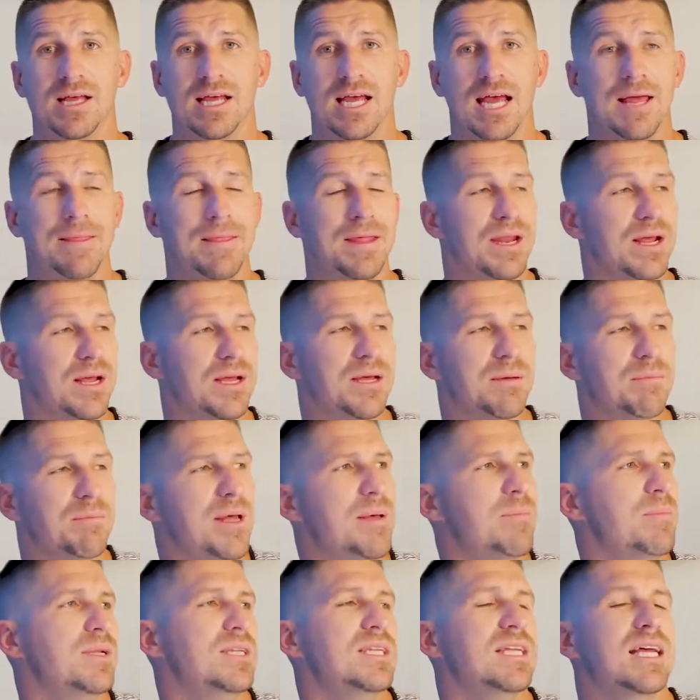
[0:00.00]
and then a
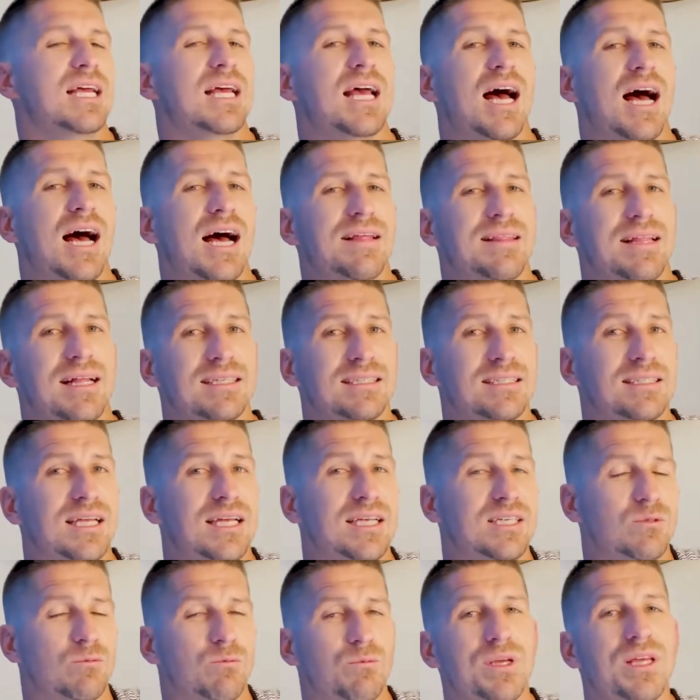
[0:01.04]
commitment to God that
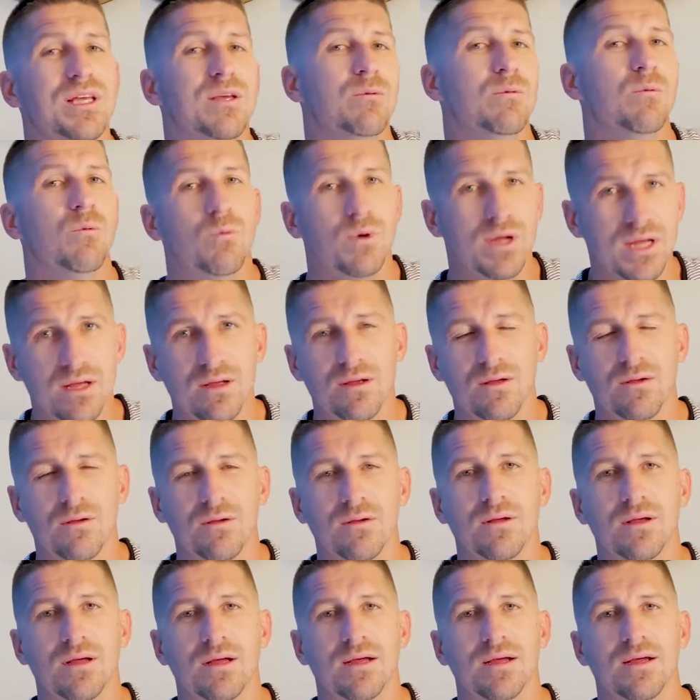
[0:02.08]
says we
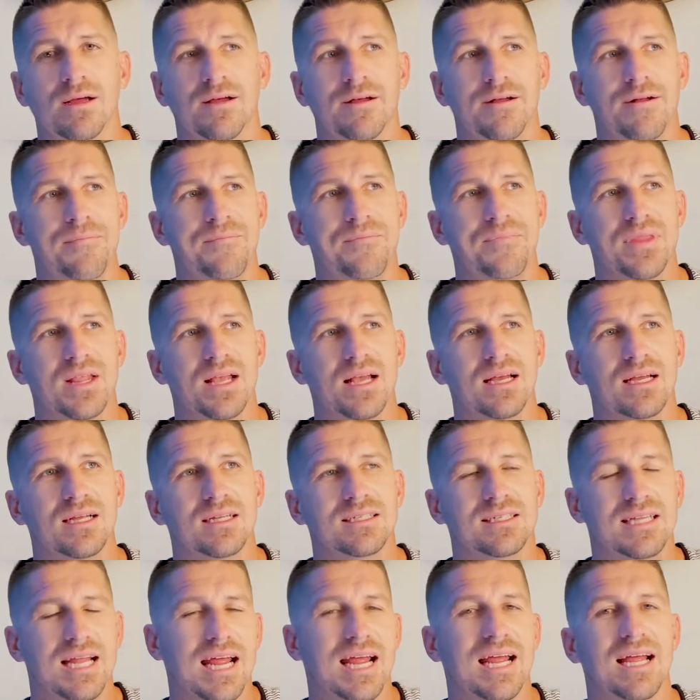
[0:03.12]
will
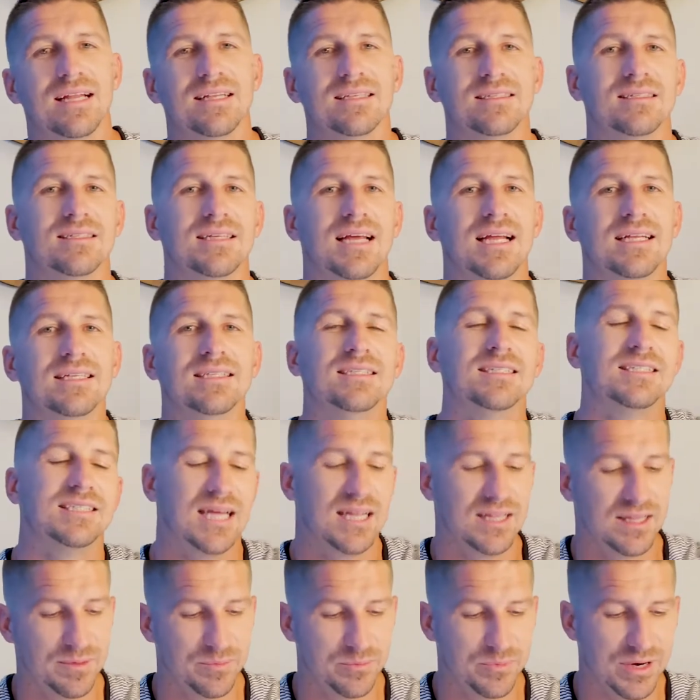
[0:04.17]
dance and
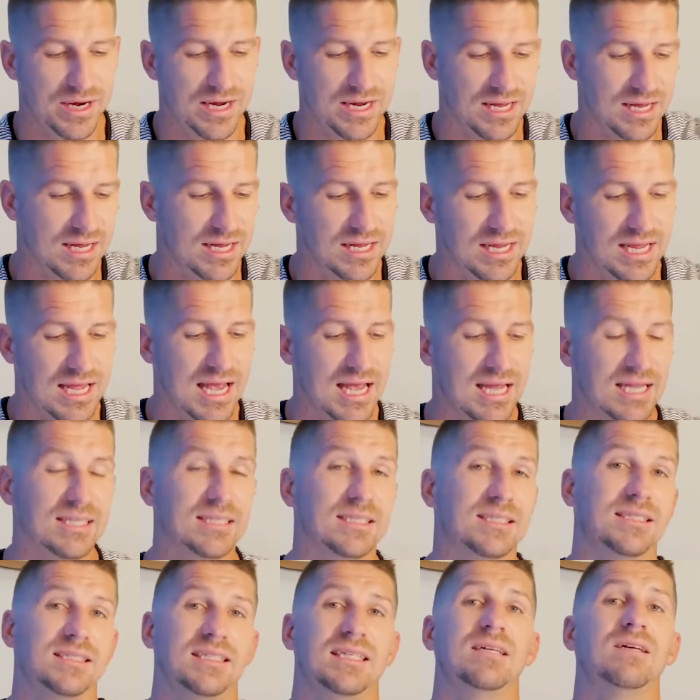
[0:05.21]
celebrate again,
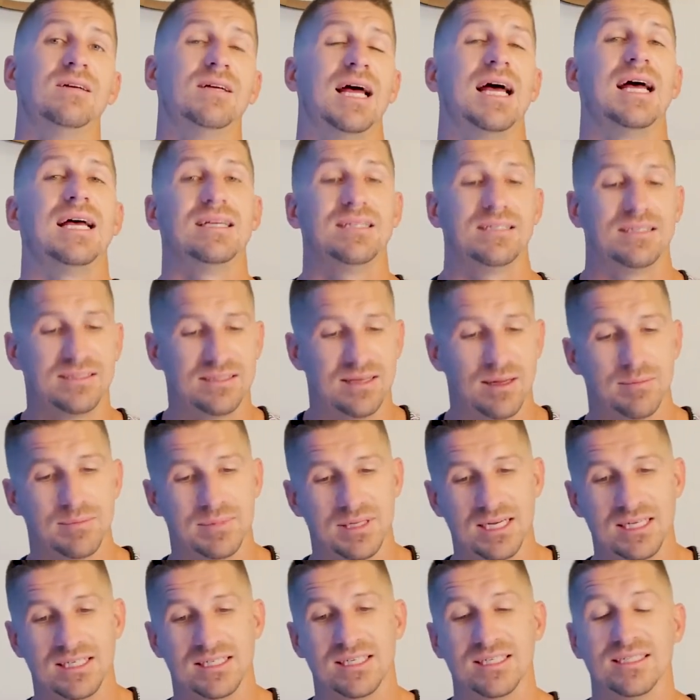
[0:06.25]
still has
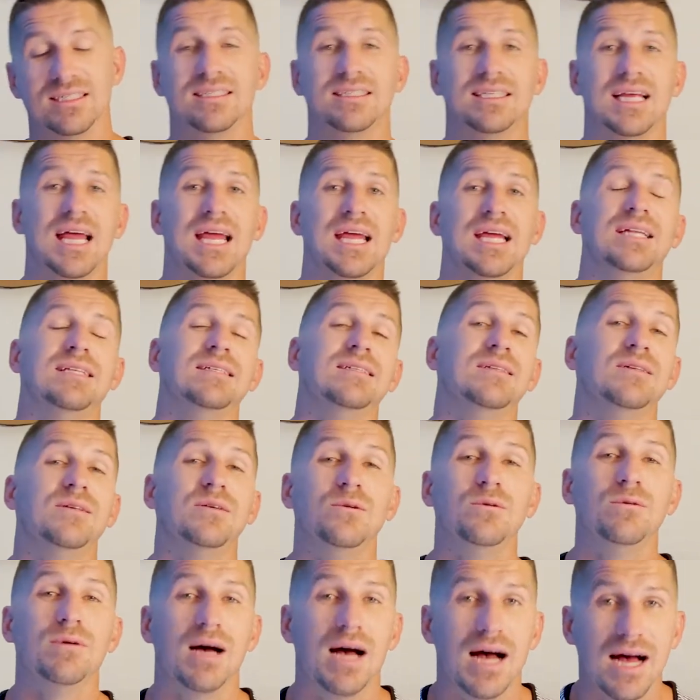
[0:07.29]
something to say
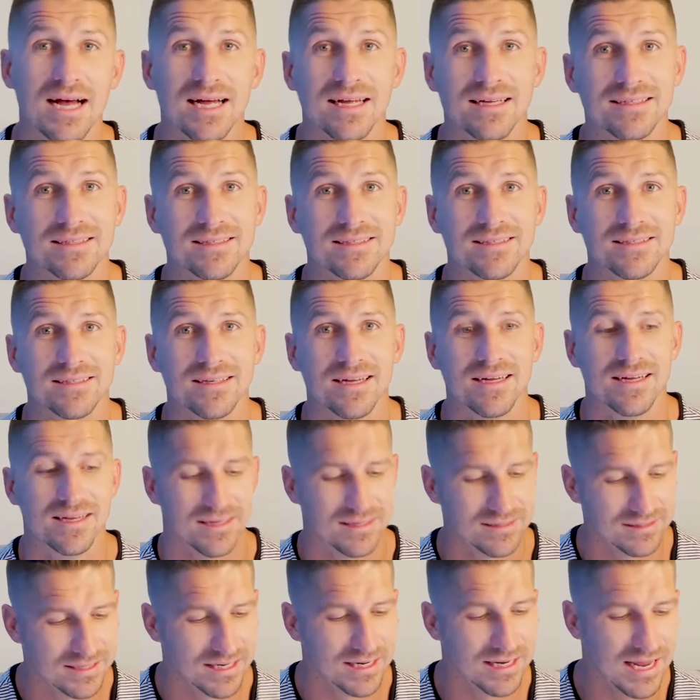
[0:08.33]
to us
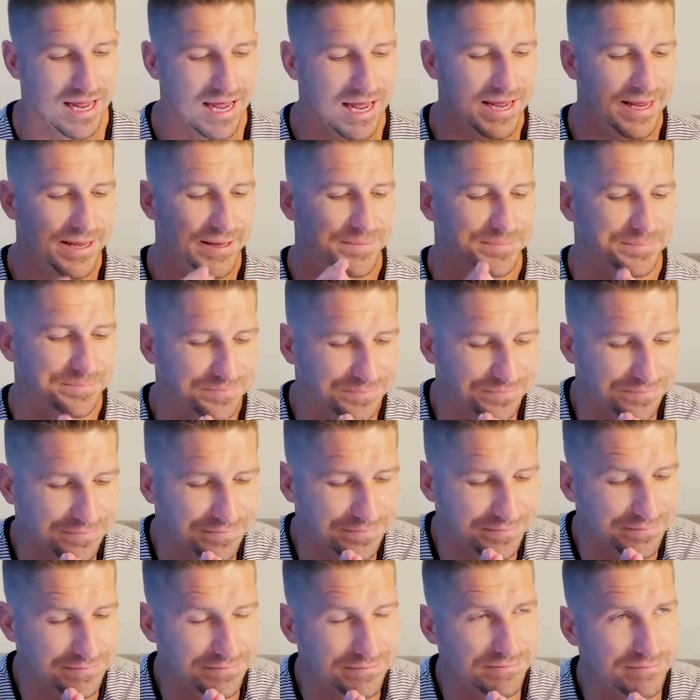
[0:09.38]
today.
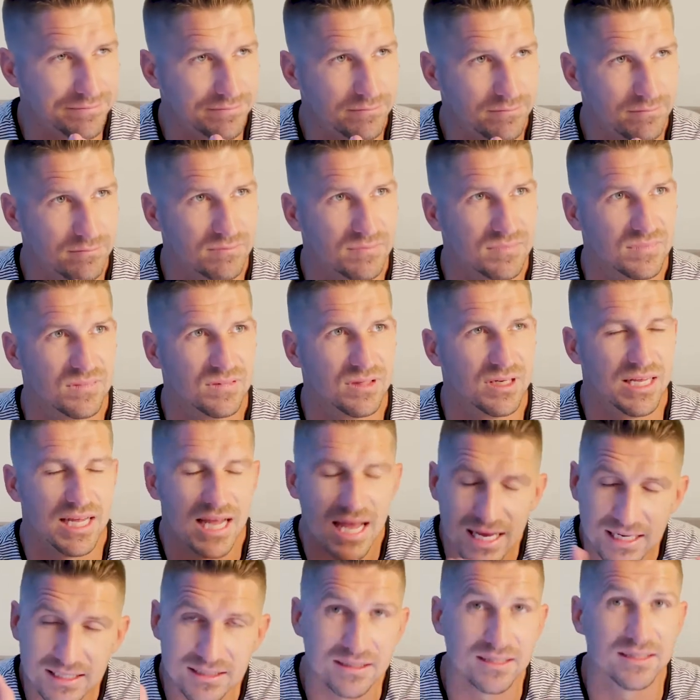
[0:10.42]

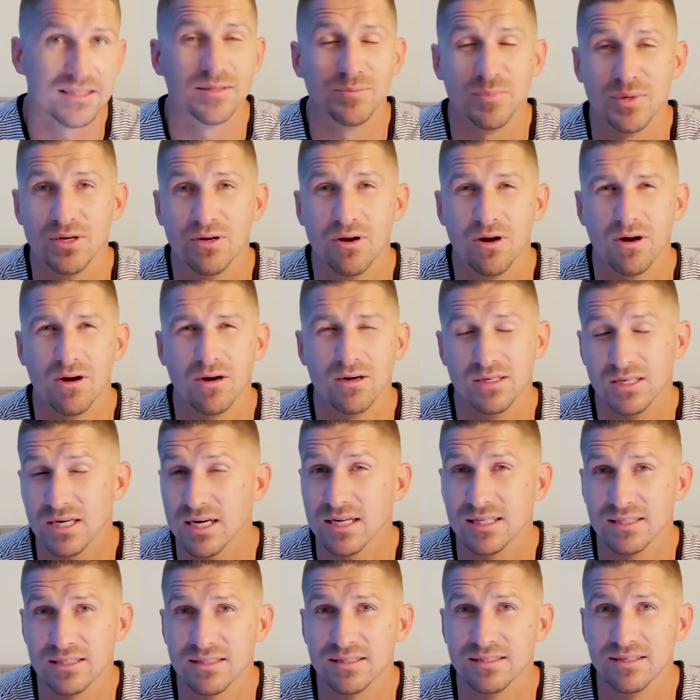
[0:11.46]
Yes, it's been hard and
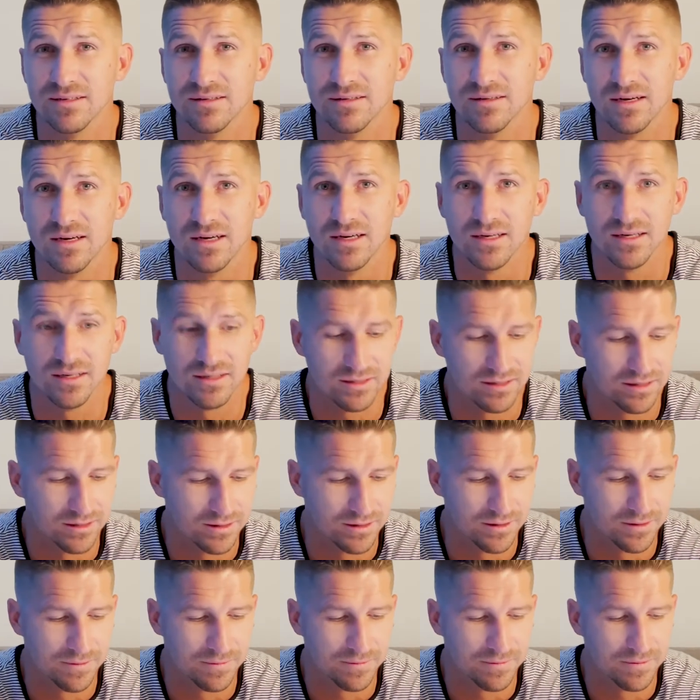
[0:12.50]
it's still hard,
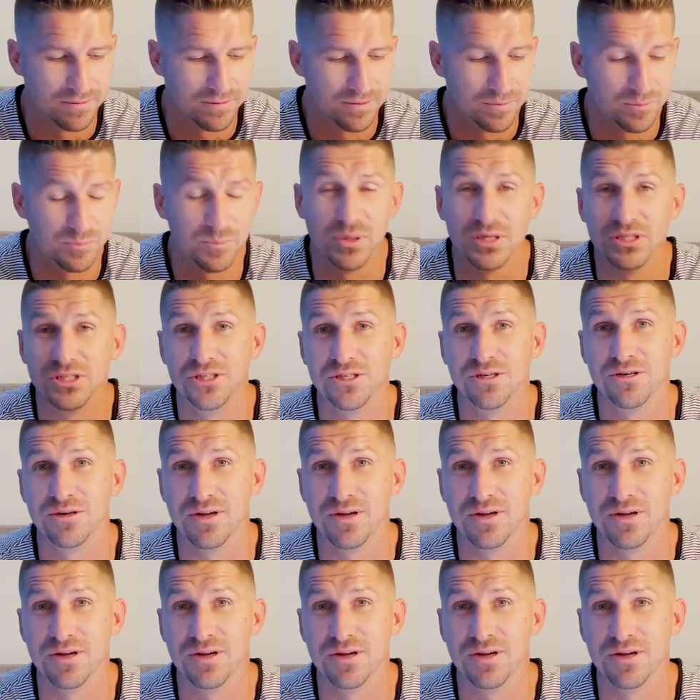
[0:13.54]
but you're